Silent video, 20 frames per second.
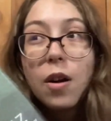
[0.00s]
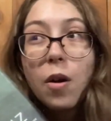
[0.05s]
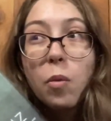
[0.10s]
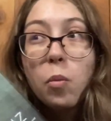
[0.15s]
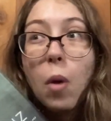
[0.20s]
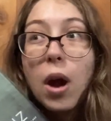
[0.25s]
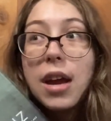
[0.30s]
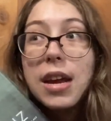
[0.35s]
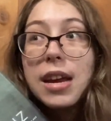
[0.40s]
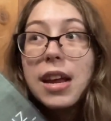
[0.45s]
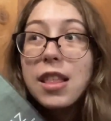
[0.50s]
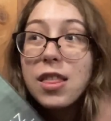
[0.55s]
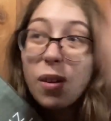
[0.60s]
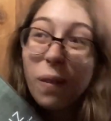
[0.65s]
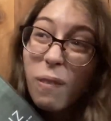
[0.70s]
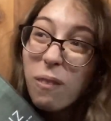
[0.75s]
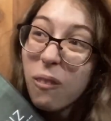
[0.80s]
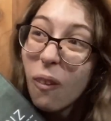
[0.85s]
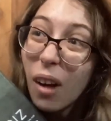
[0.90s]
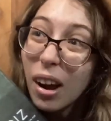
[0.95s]
right in the
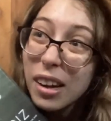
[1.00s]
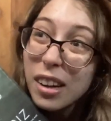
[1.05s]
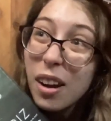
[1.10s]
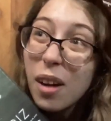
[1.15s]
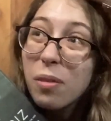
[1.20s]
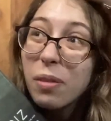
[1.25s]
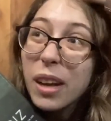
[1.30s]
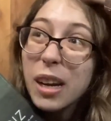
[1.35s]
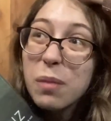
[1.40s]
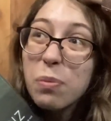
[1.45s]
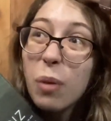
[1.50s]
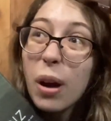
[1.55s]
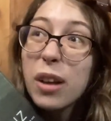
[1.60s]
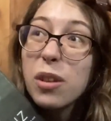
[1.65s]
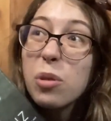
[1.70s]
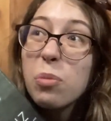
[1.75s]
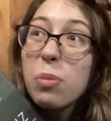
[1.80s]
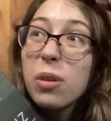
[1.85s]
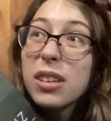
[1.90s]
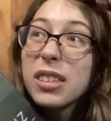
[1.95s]
front of like brand
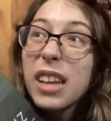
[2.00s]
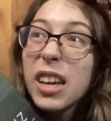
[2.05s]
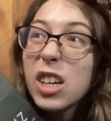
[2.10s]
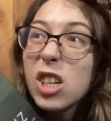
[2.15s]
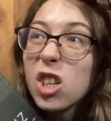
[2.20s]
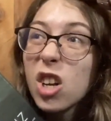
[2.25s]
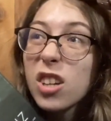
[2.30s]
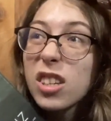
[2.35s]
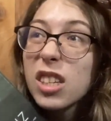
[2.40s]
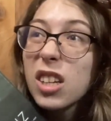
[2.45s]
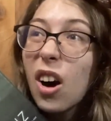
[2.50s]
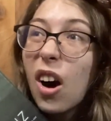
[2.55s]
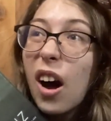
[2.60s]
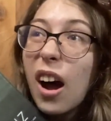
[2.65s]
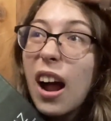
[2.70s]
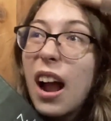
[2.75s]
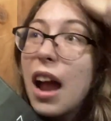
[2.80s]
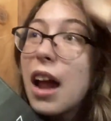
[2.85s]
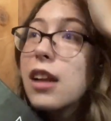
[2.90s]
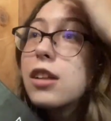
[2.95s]
new books I just
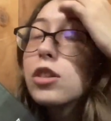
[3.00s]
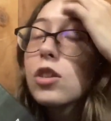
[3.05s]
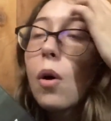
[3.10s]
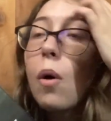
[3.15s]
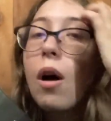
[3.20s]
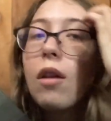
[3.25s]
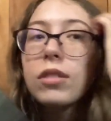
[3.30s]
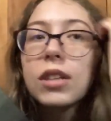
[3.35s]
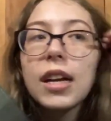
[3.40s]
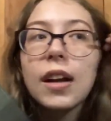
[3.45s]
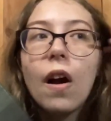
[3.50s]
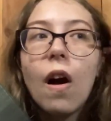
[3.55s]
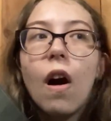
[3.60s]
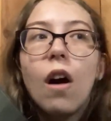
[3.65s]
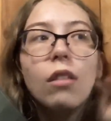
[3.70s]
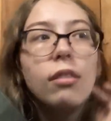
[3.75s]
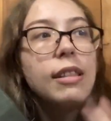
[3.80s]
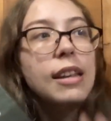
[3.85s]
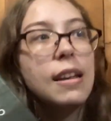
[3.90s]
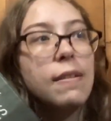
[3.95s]
got, and so I was like,
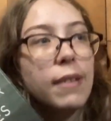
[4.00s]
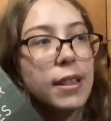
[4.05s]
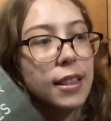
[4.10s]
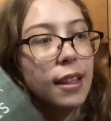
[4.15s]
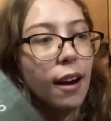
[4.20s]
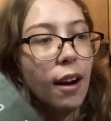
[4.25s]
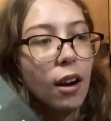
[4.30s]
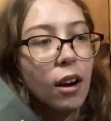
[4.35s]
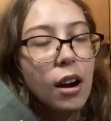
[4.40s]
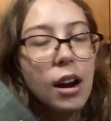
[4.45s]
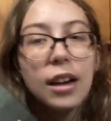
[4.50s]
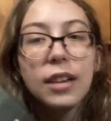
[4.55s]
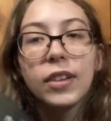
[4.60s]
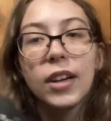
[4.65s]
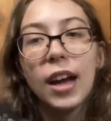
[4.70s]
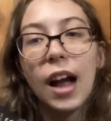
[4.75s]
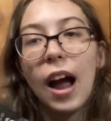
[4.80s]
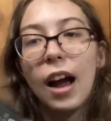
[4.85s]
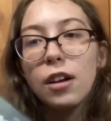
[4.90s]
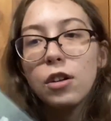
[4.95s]
I'll leave it there, because
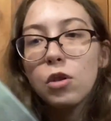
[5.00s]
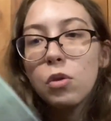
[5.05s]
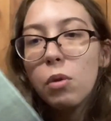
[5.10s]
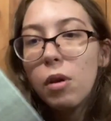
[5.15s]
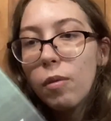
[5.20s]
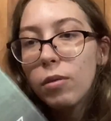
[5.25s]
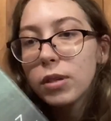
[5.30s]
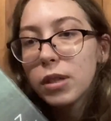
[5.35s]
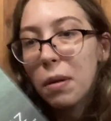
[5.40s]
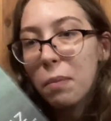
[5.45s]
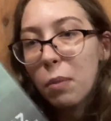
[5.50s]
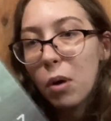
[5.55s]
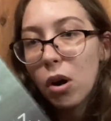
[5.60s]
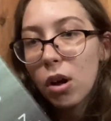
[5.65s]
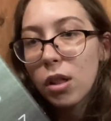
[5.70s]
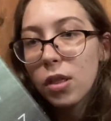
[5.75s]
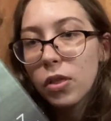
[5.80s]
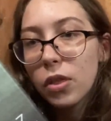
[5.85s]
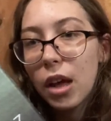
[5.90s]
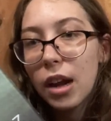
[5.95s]
like I knew it was a
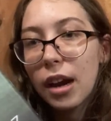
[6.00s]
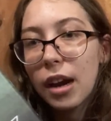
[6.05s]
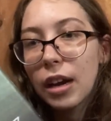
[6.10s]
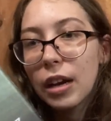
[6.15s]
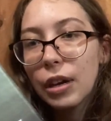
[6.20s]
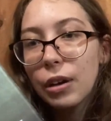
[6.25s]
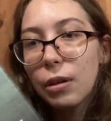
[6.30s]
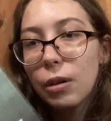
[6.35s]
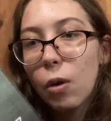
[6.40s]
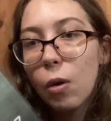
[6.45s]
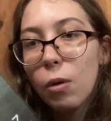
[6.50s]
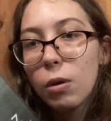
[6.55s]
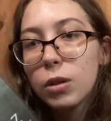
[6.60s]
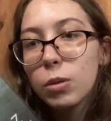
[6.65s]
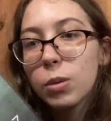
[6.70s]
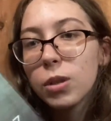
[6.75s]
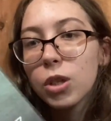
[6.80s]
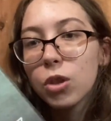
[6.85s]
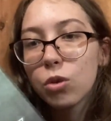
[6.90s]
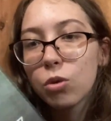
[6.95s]
book that I always
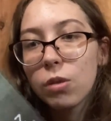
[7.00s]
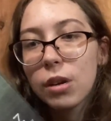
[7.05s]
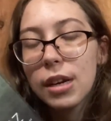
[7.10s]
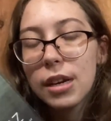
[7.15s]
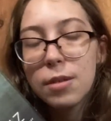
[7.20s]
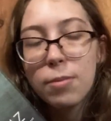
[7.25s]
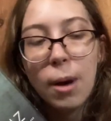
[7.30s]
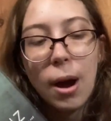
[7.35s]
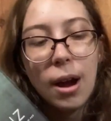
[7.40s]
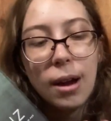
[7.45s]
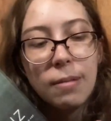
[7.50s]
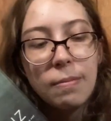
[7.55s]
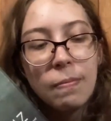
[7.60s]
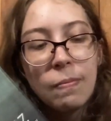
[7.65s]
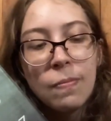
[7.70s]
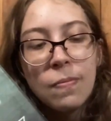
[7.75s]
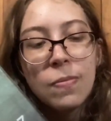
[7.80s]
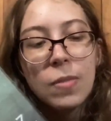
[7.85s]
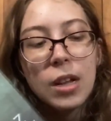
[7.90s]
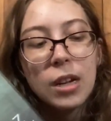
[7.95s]
was intrigued by,
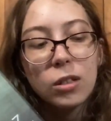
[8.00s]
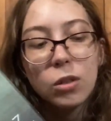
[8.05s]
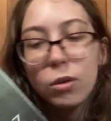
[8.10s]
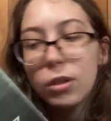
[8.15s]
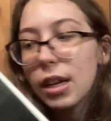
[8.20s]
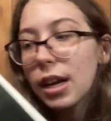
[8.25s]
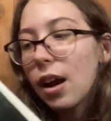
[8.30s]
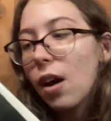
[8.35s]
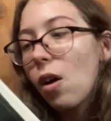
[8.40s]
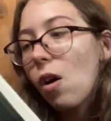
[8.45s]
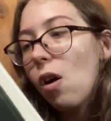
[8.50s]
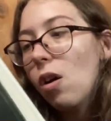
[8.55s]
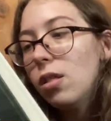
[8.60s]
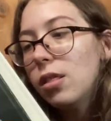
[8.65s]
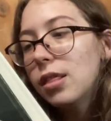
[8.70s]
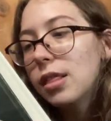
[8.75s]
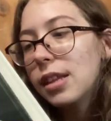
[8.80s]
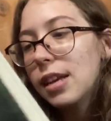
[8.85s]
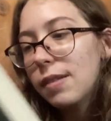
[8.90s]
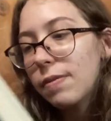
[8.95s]
so I was like,
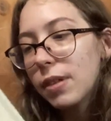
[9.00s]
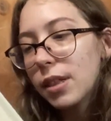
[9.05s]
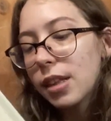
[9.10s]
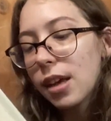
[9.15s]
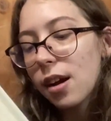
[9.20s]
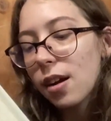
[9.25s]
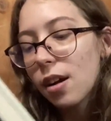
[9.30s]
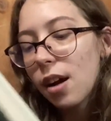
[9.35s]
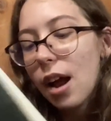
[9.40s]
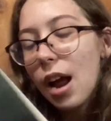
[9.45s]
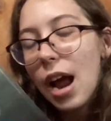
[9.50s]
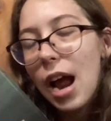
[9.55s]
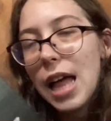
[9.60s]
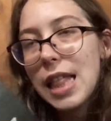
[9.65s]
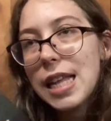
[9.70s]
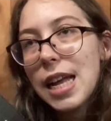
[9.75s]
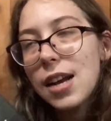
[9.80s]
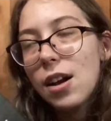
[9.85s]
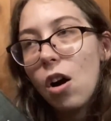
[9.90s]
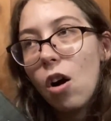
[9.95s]
I'll leave it there
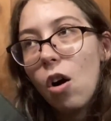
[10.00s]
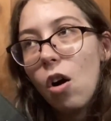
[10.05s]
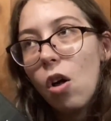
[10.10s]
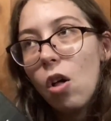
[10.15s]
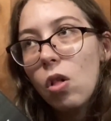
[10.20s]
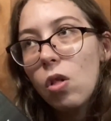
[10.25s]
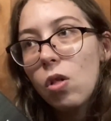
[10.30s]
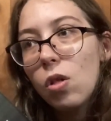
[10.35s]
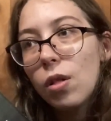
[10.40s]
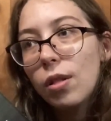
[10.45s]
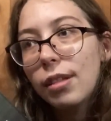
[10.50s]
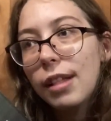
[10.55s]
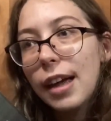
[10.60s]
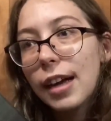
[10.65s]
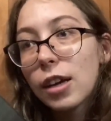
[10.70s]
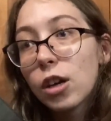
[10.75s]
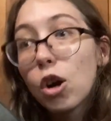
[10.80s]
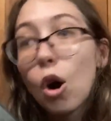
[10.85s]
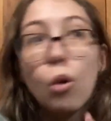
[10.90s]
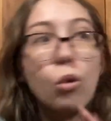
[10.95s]
and then I'll
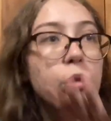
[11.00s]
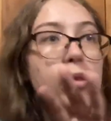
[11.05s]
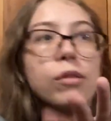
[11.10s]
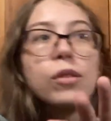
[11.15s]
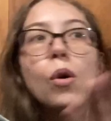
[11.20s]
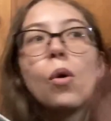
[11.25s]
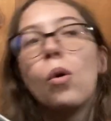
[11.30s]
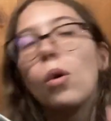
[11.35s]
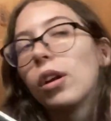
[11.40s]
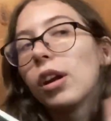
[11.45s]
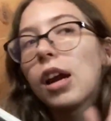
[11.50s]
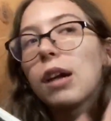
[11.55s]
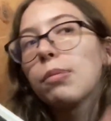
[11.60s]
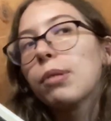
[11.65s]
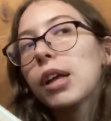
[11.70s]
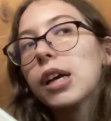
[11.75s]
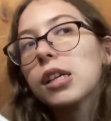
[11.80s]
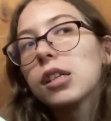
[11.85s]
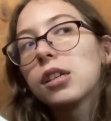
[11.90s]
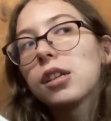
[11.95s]
like go through the whole entire
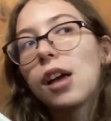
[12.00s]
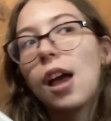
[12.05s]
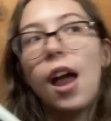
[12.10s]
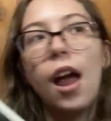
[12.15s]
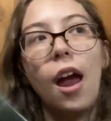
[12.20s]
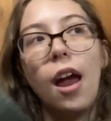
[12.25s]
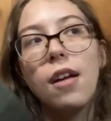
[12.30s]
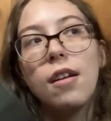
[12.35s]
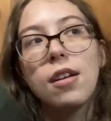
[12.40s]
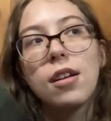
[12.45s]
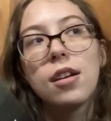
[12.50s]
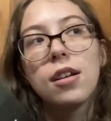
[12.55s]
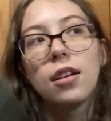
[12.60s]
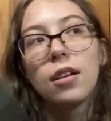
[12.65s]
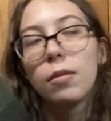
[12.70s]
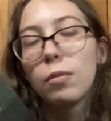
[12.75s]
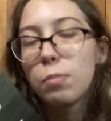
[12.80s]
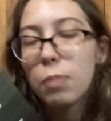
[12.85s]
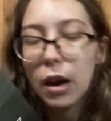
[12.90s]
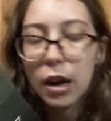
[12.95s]
place and
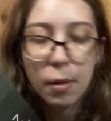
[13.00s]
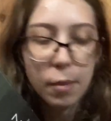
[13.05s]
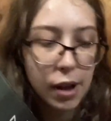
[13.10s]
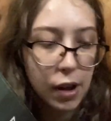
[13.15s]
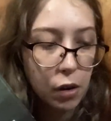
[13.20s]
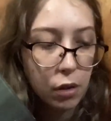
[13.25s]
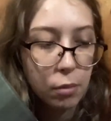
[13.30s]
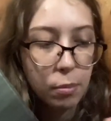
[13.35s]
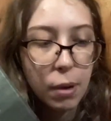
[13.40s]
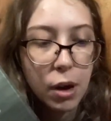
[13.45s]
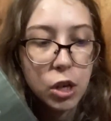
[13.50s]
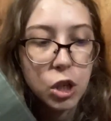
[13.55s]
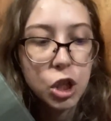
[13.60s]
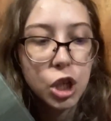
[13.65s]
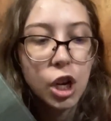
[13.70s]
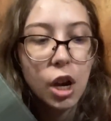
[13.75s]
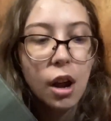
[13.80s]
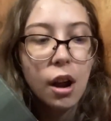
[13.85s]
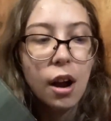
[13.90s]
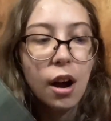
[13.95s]
pick about a
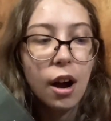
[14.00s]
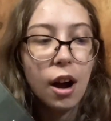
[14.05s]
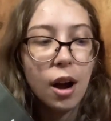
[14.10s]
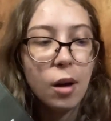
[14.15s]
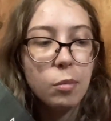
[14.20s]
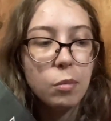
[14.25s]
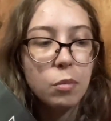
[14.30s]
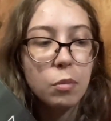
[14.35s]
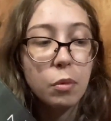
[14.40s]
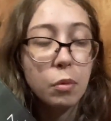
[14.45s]
bunch. I